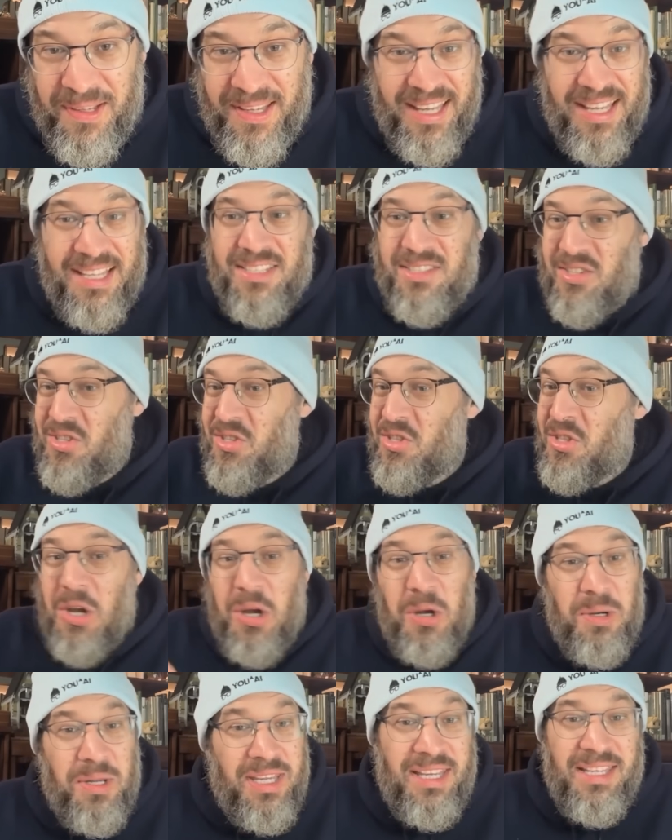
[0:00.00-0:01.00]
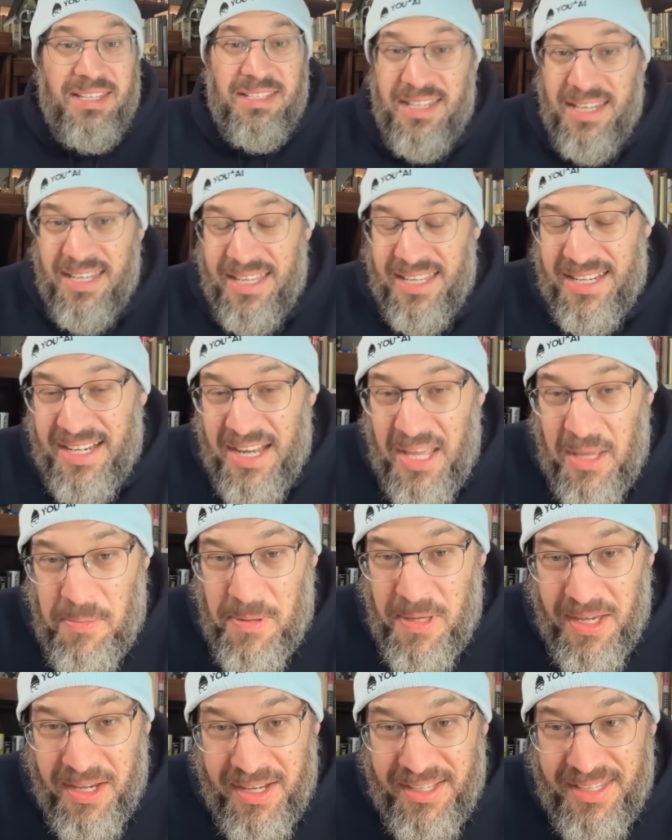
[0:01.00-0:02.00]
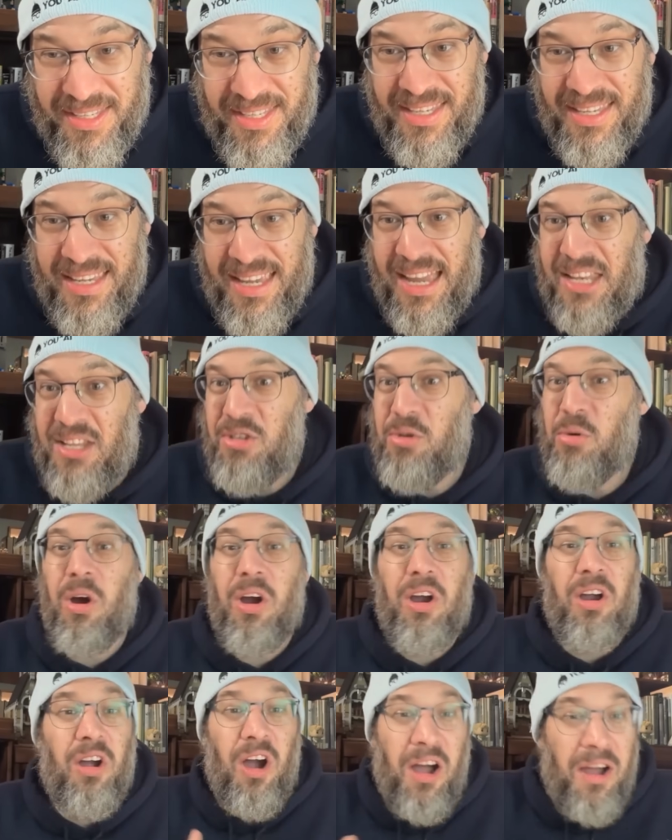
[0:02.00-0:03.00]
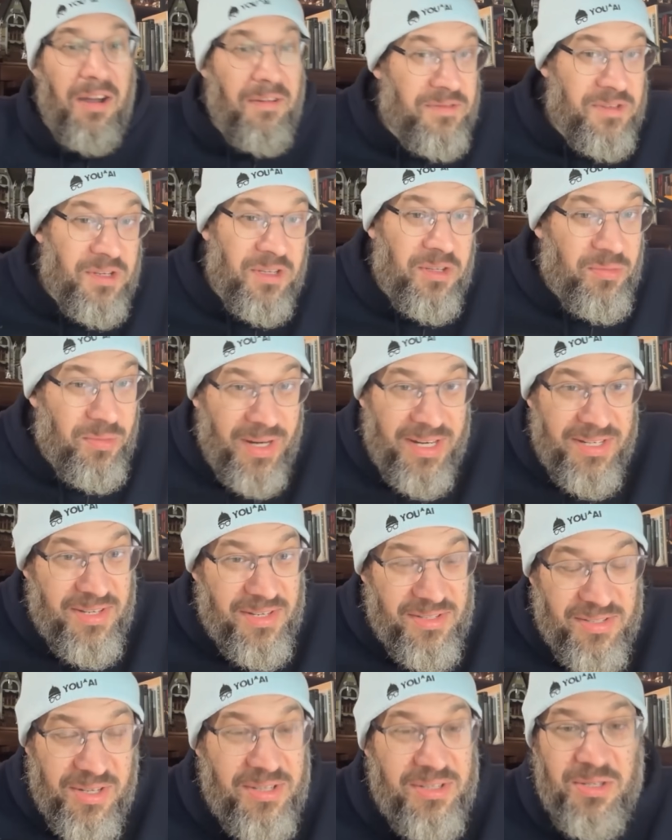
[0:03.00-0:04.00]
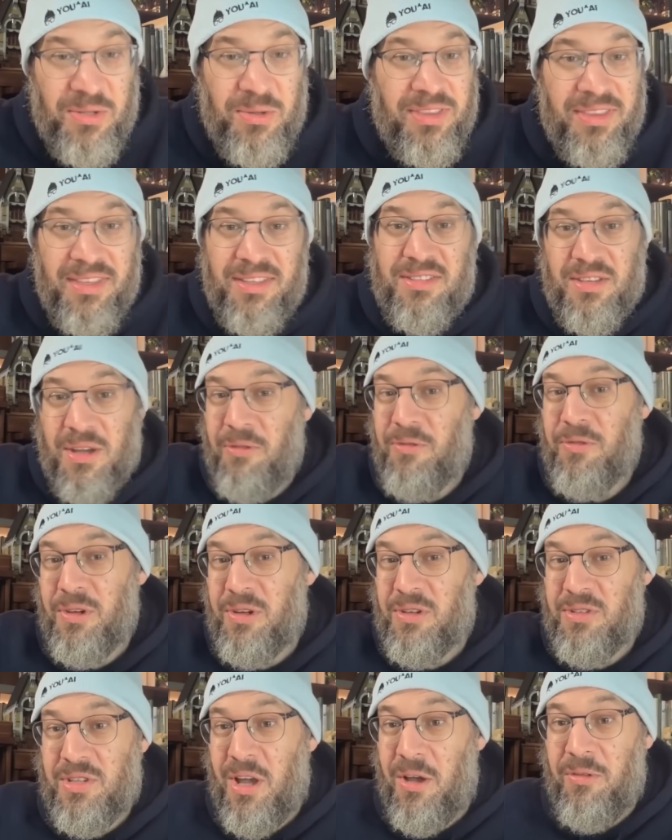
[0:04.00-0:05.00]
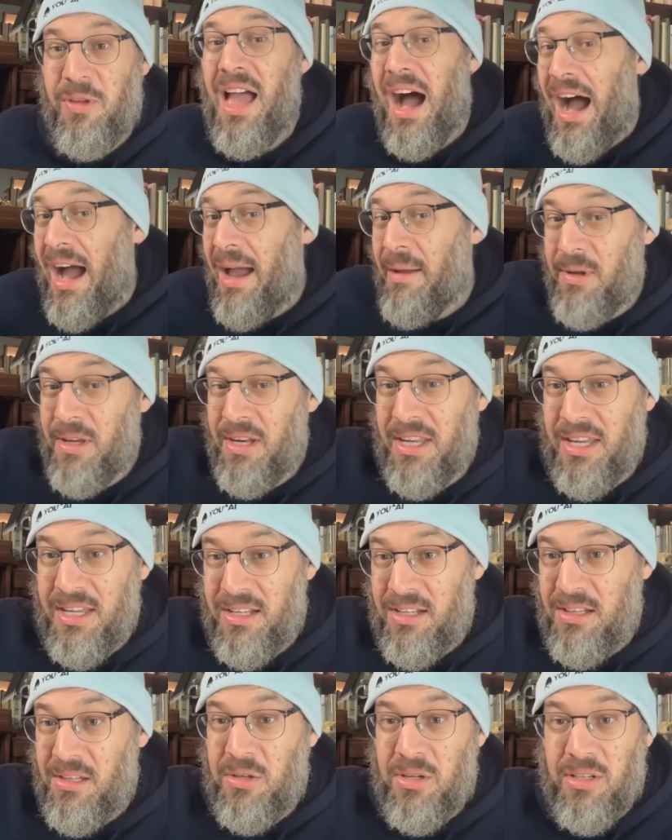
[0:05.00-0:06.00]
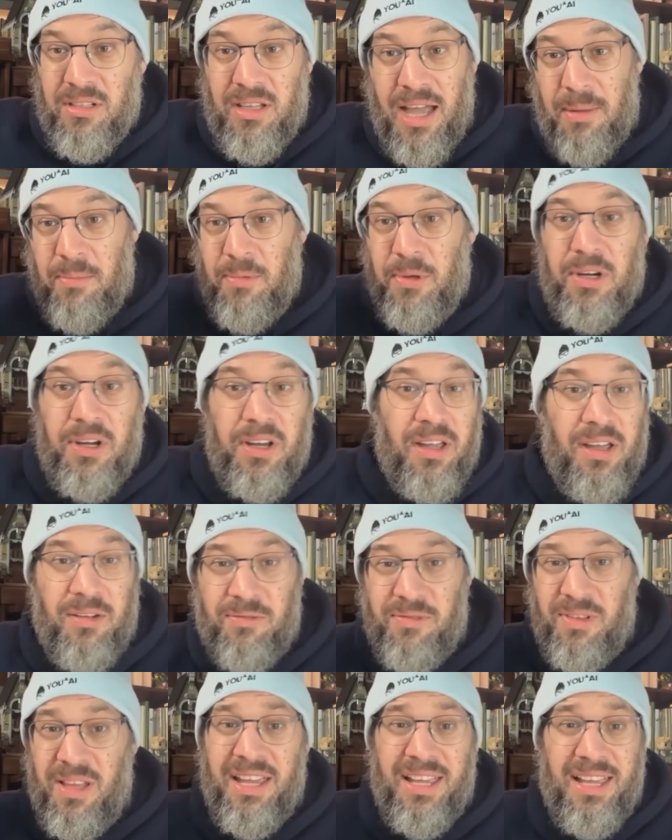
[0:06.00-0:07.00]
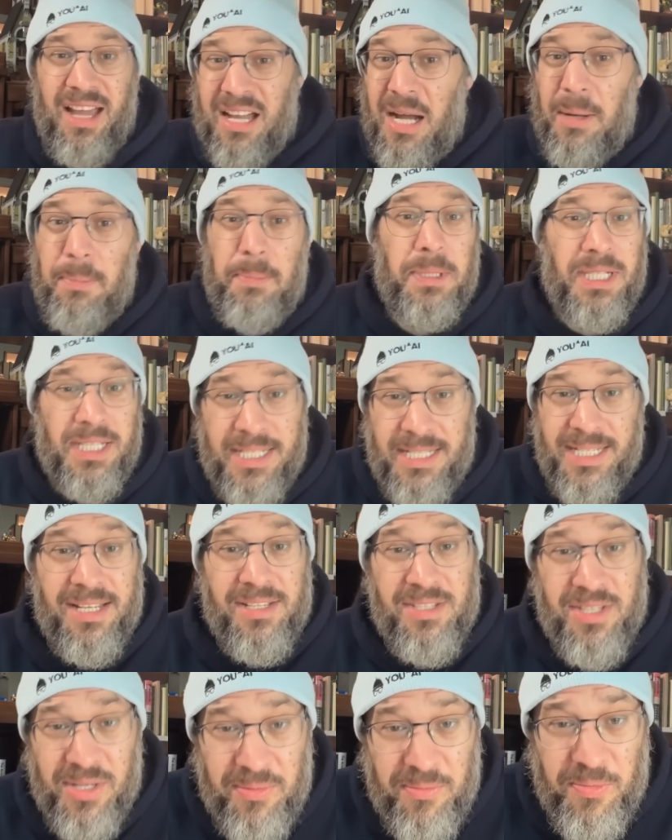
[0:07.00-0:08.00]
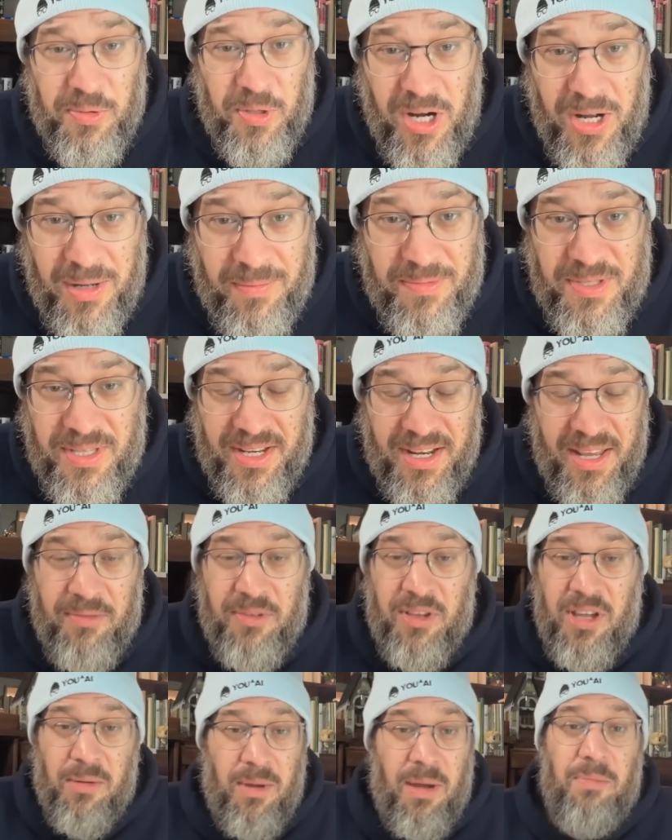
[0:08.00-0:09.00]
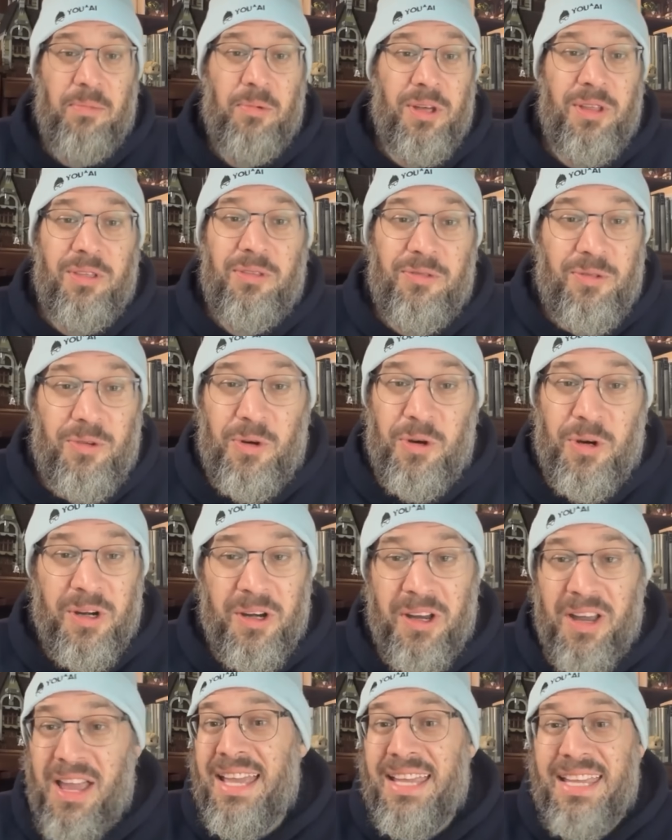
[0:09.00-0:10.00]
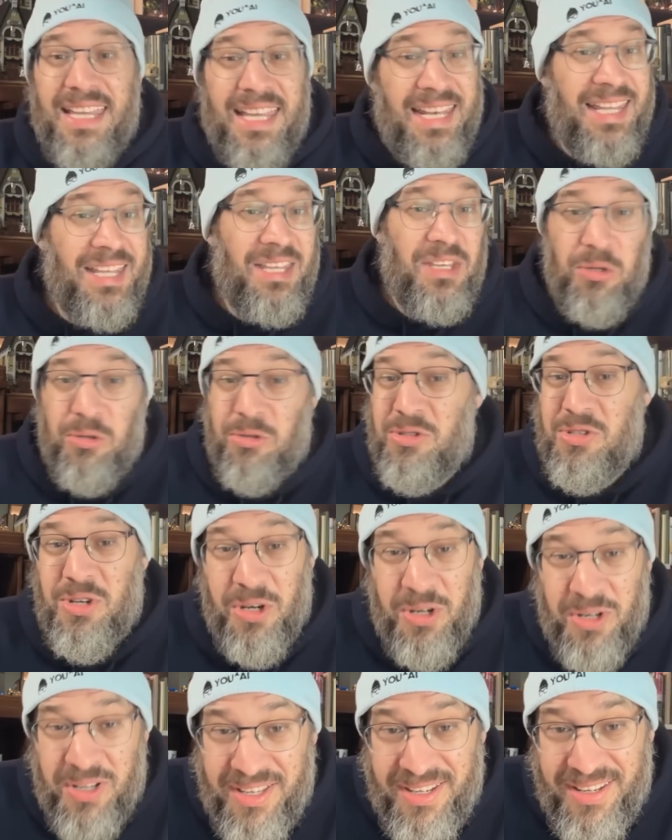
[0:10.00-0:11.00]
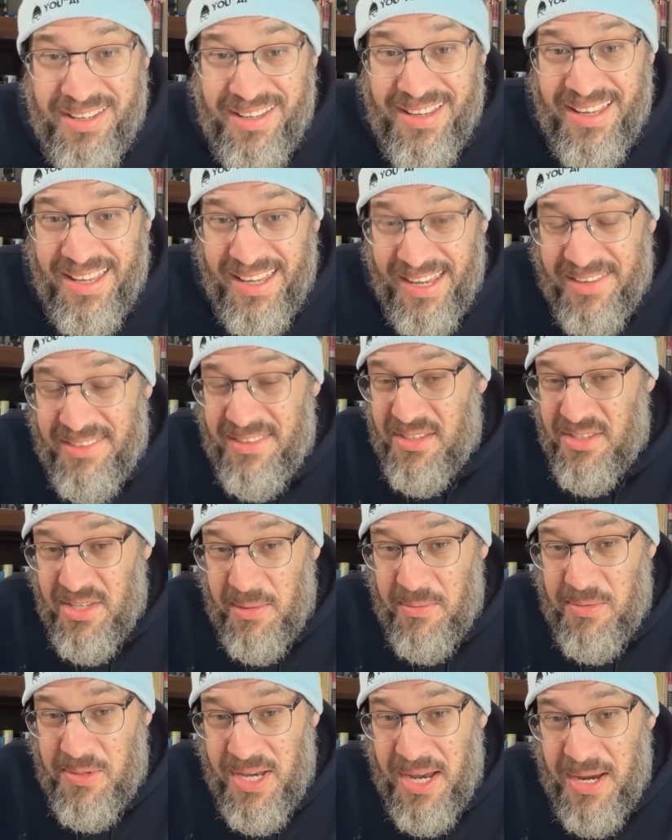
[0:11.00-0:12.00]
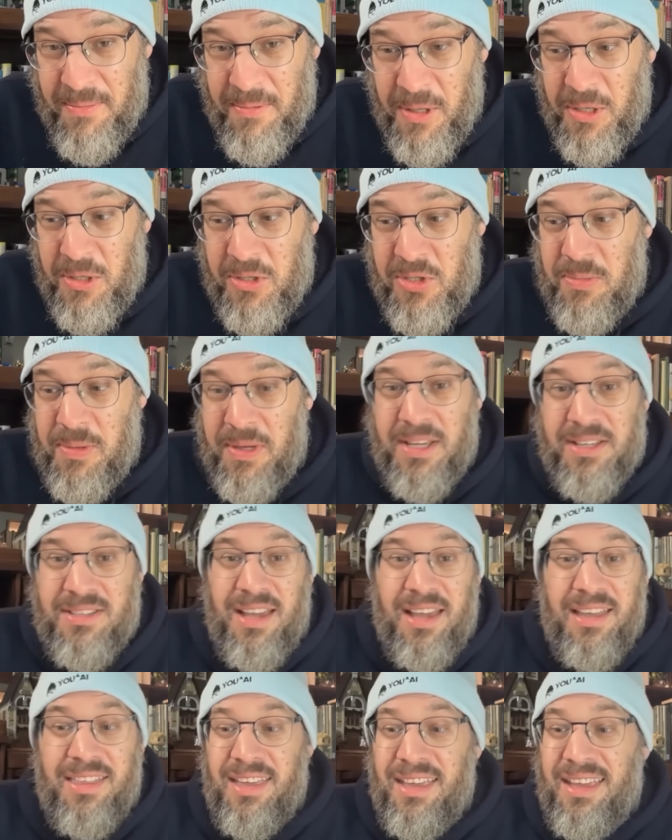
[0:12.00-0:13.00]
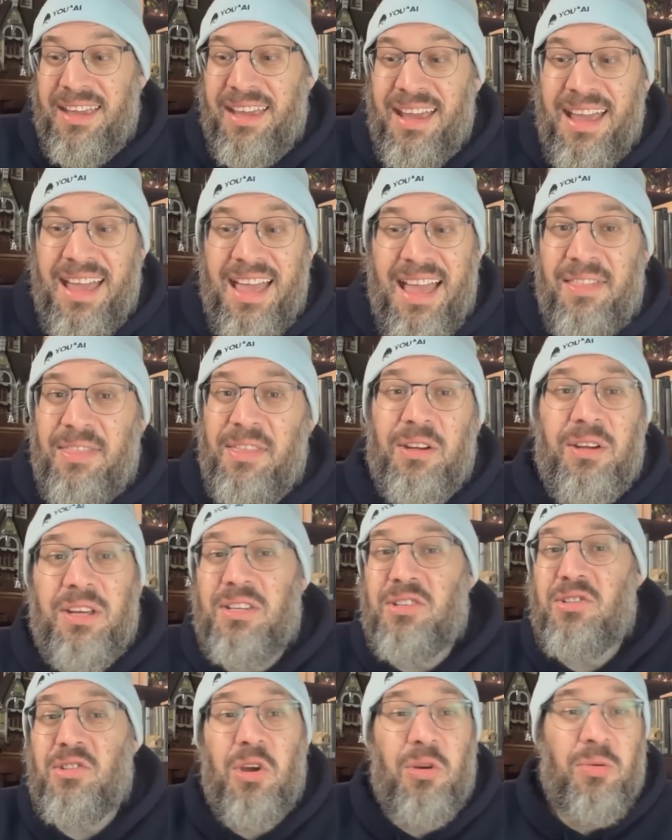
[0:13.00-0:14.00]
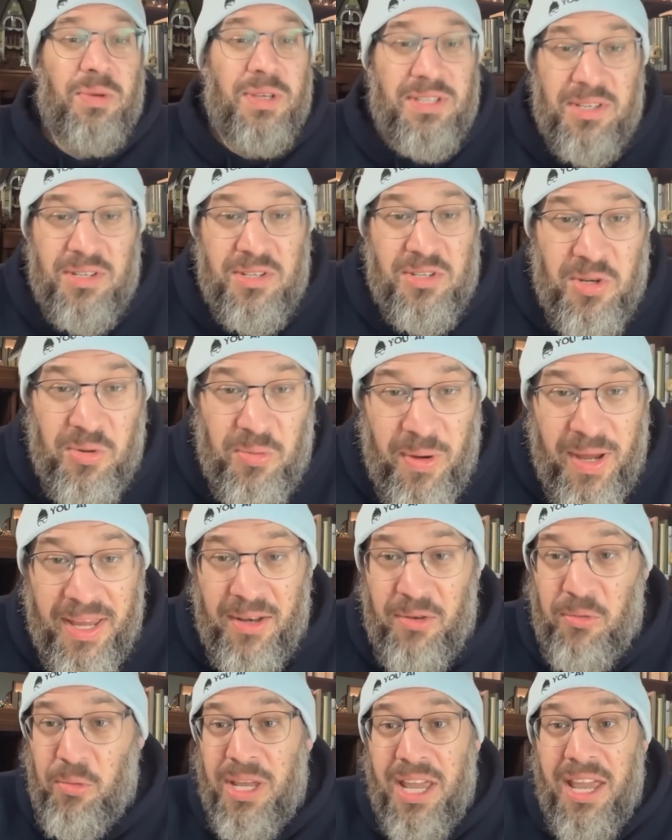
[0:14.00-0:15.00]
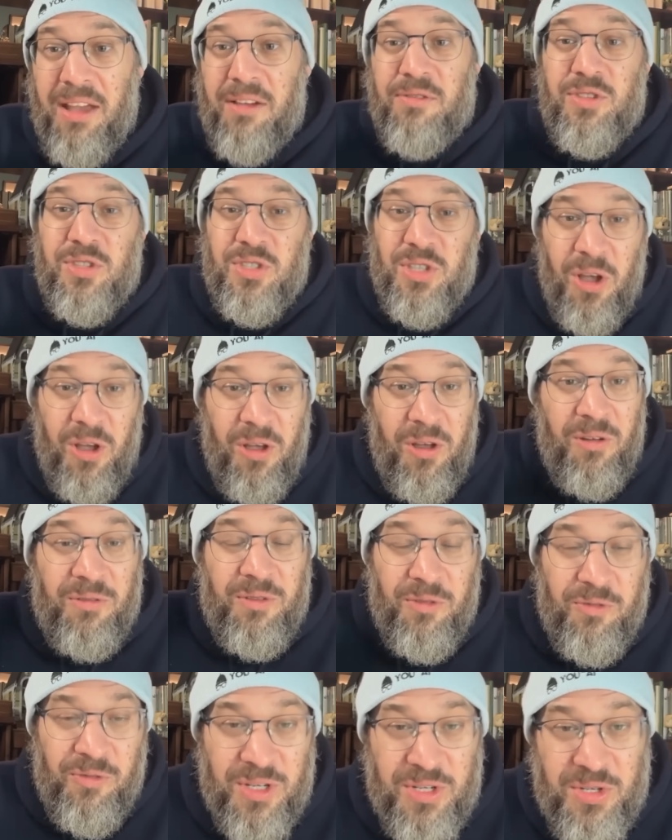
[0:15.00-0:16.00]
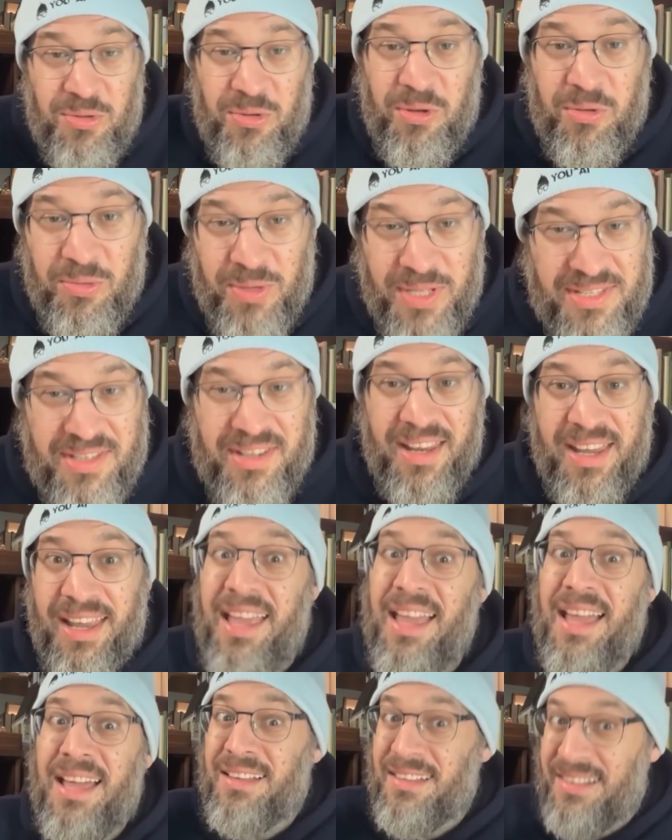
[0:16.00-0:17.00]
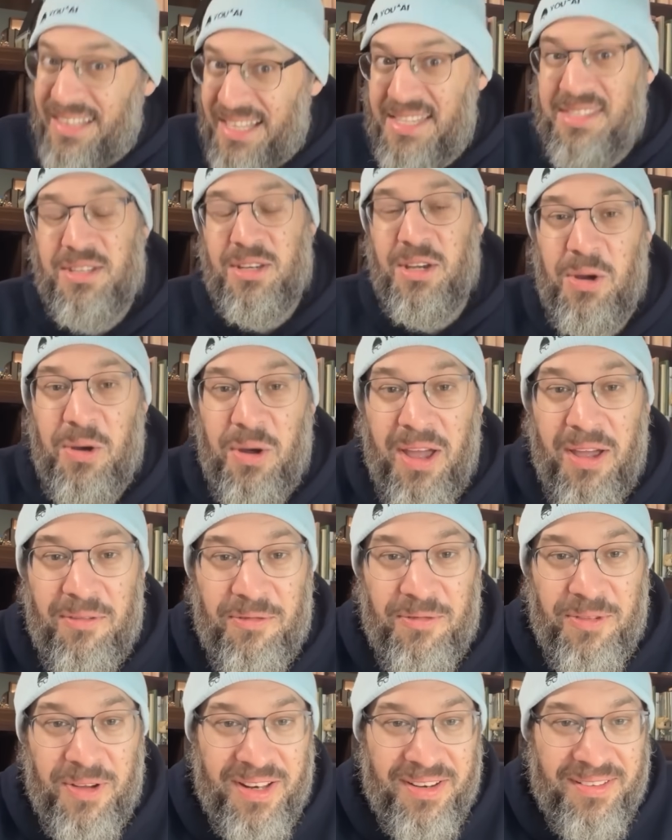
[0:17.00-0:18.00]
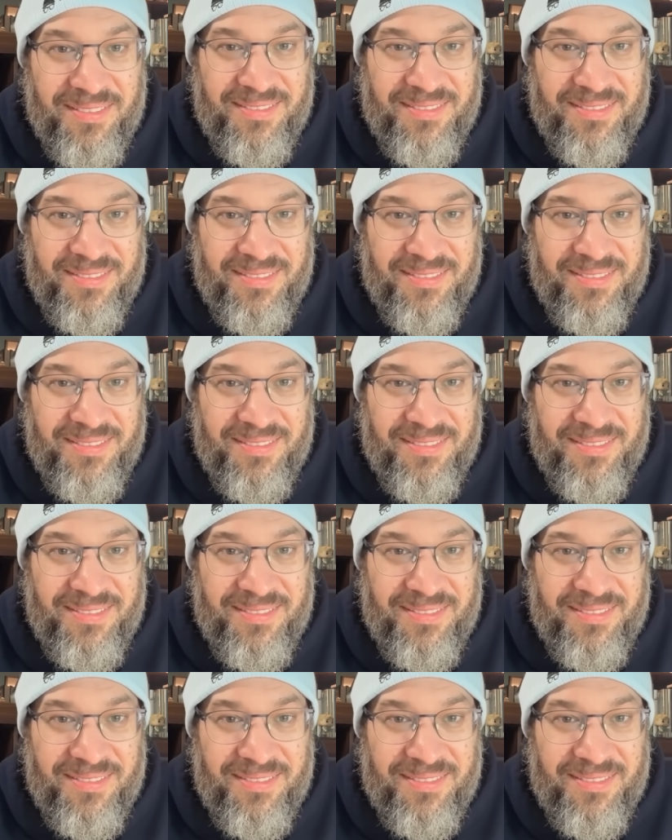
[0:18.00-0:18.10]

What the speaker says: It's so easy to get an API key and you are off to the races on doing this stuff for yourself. I'm going to include a library of like a couple of dozen prompts that I've come up with for getting you started in the Substack post, because I think there is no reason to wait. We have solved visual reasoning. Let's go have fun.